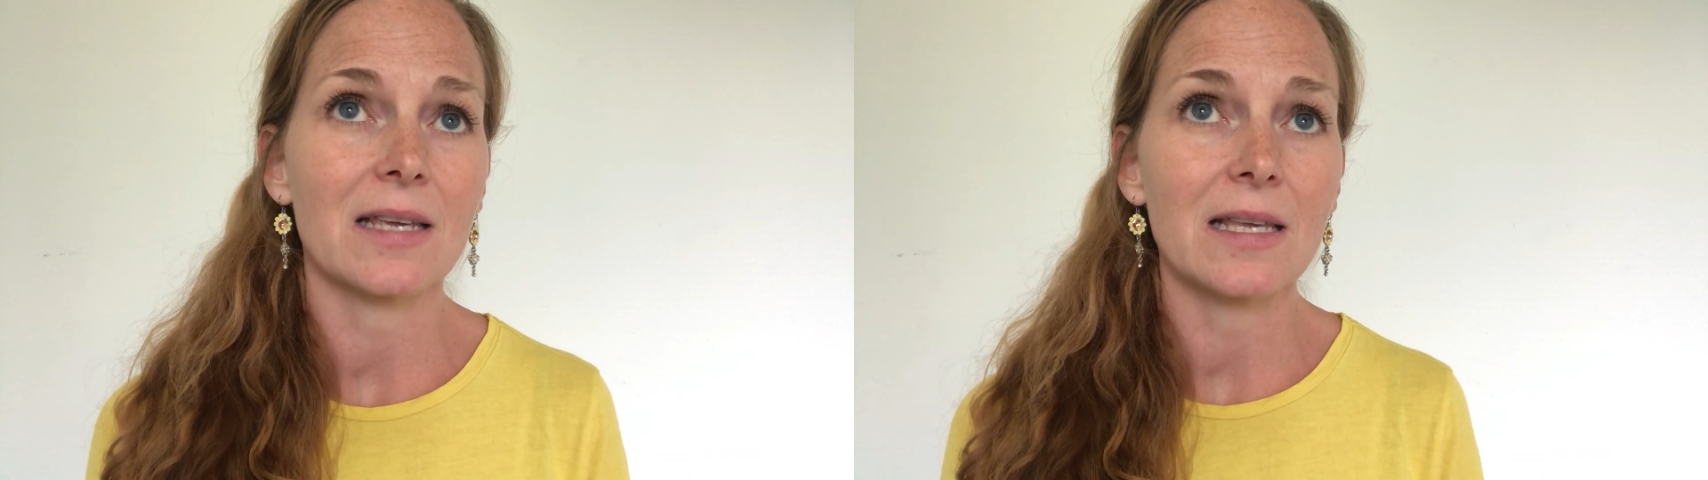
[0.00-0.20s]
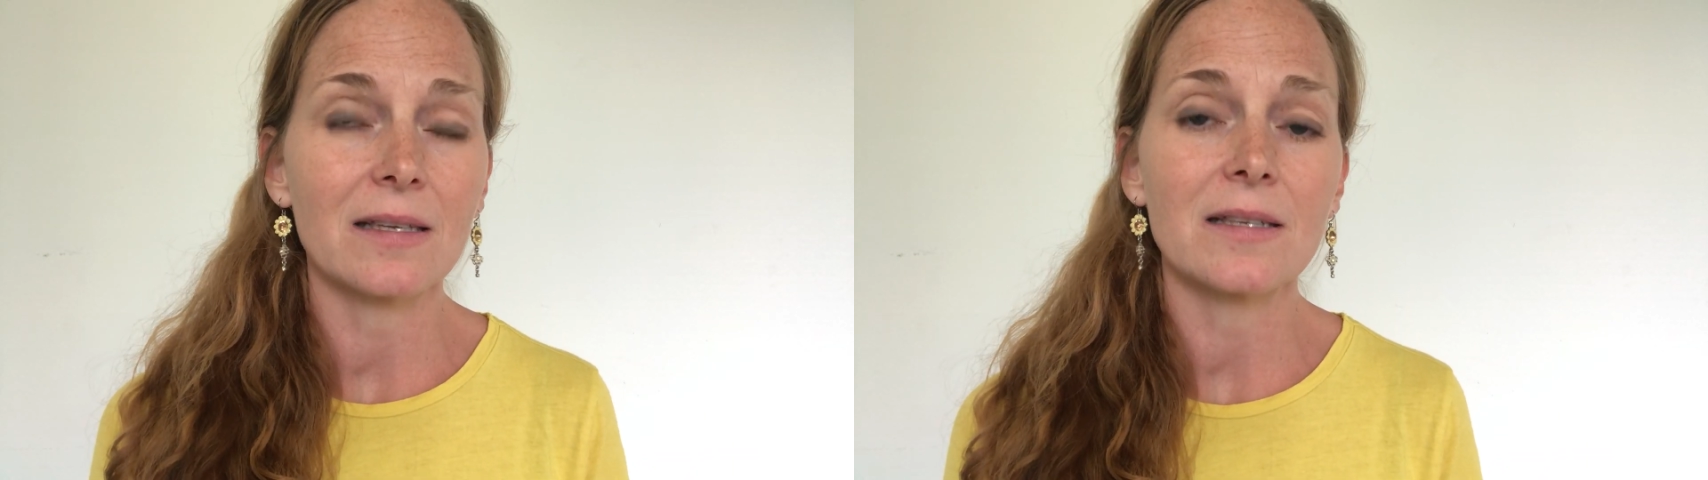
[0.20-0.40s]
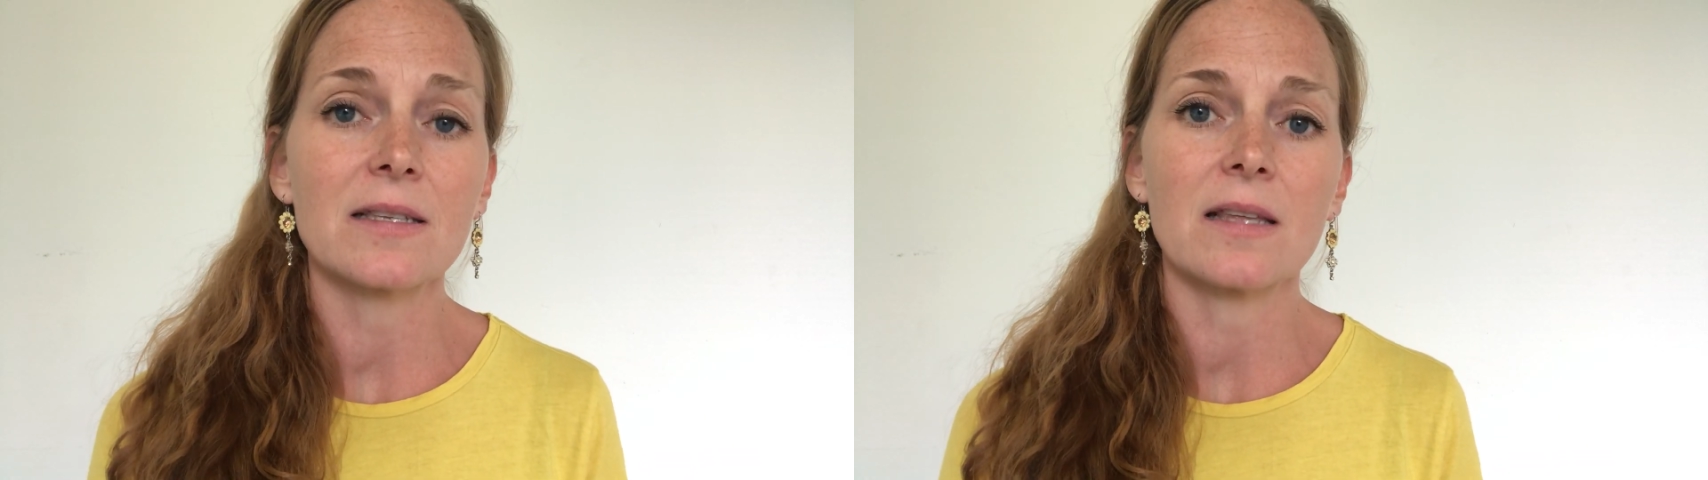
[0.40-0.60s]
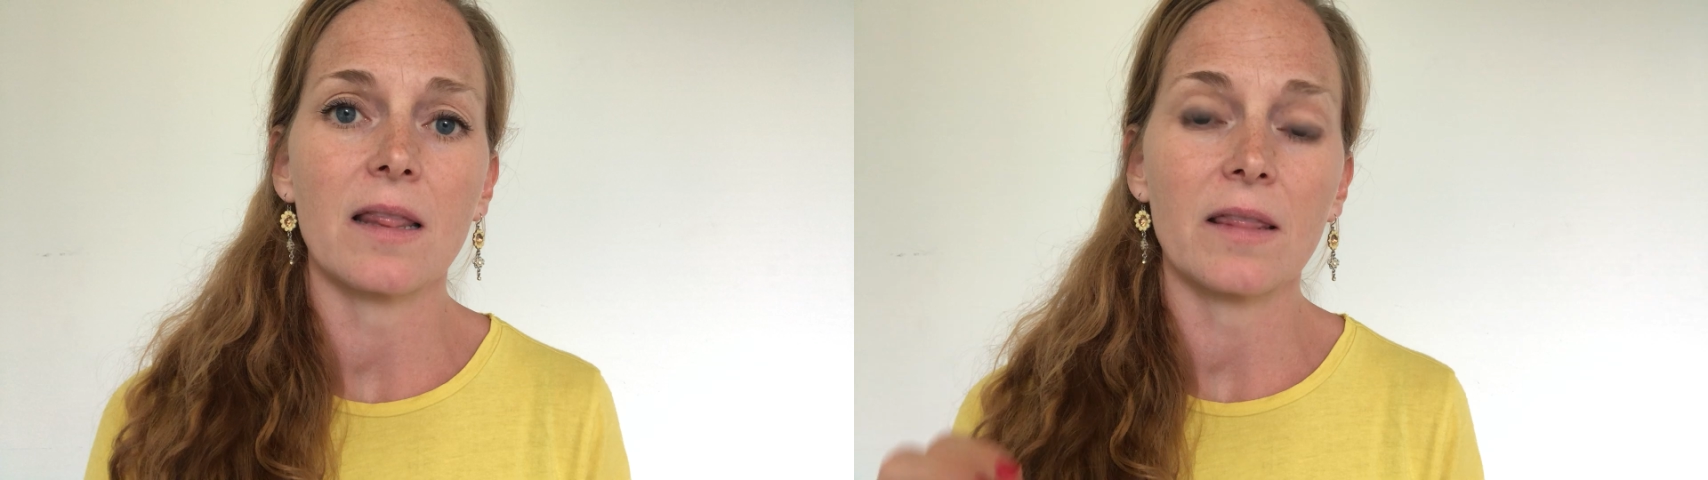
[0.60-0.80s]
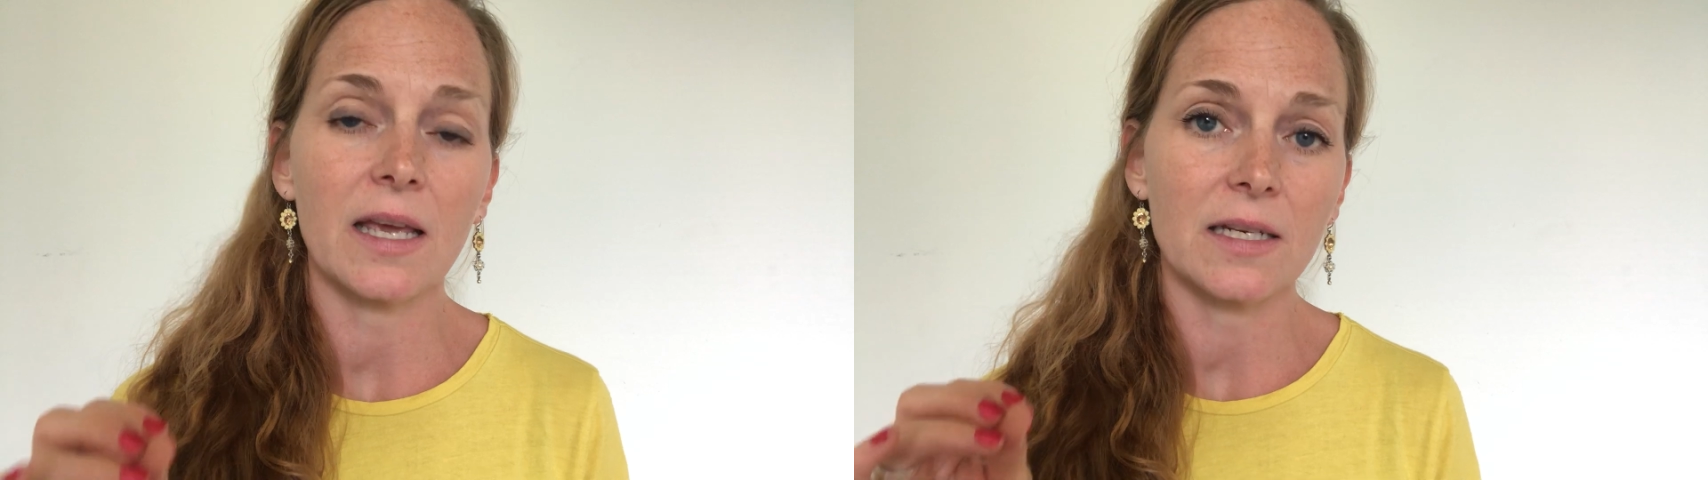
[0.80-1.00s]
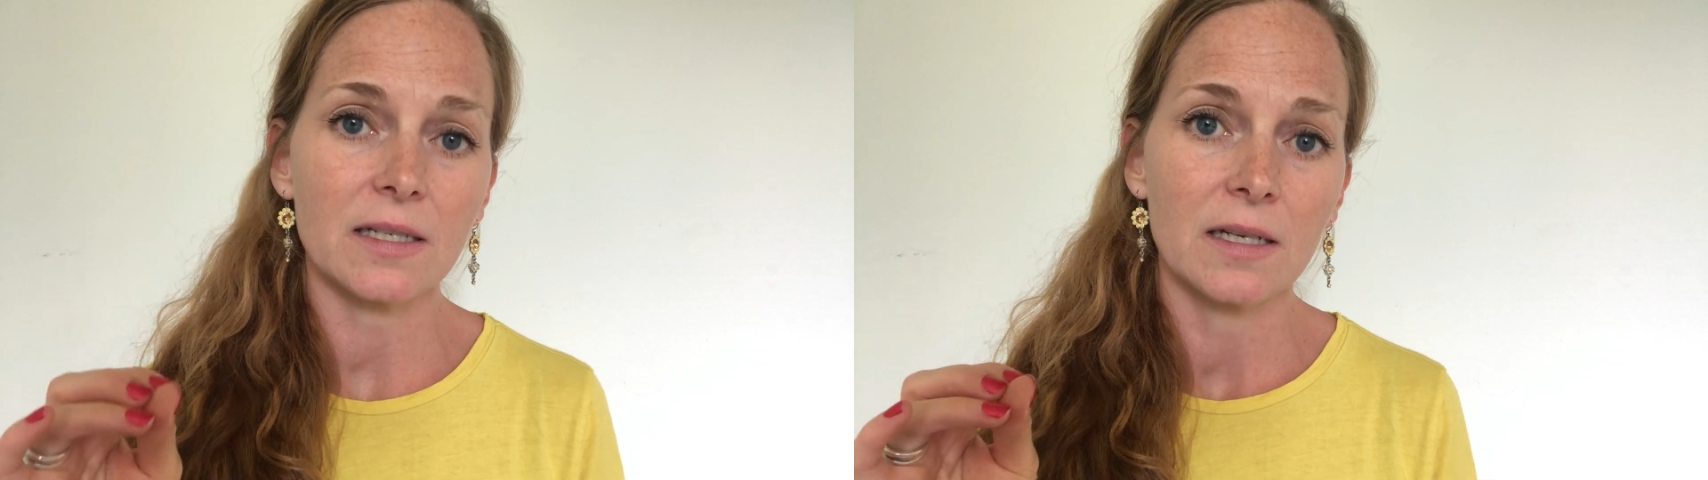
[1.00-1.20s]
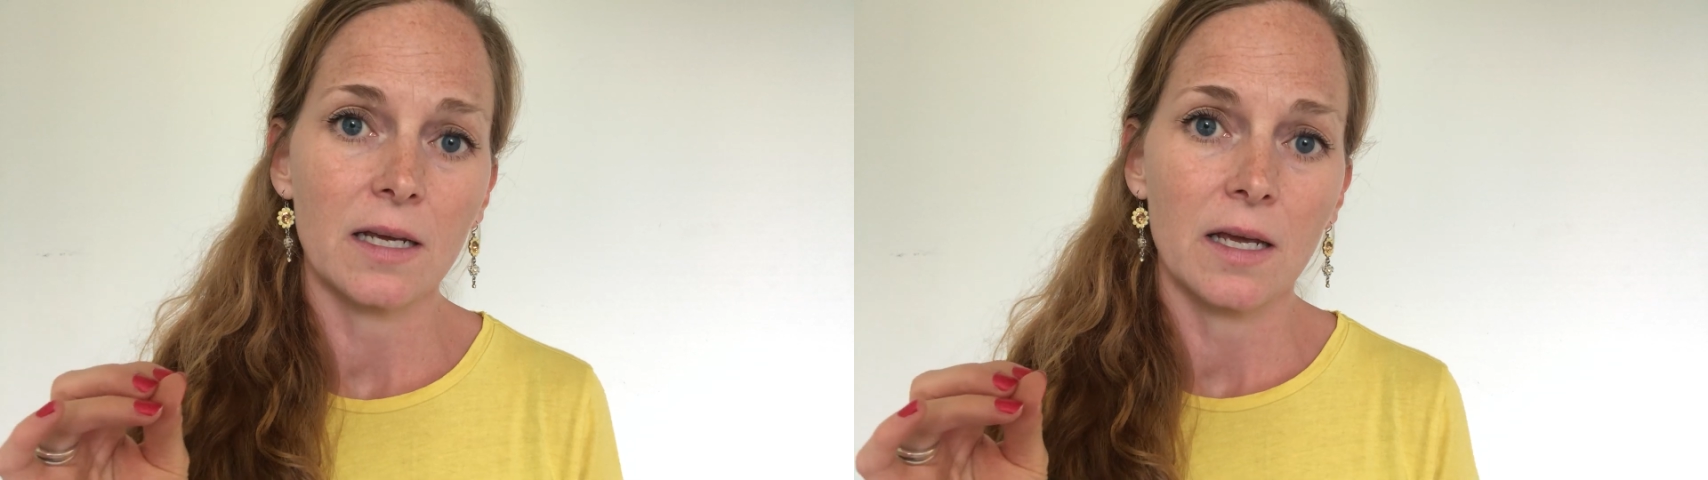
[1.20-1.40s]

is that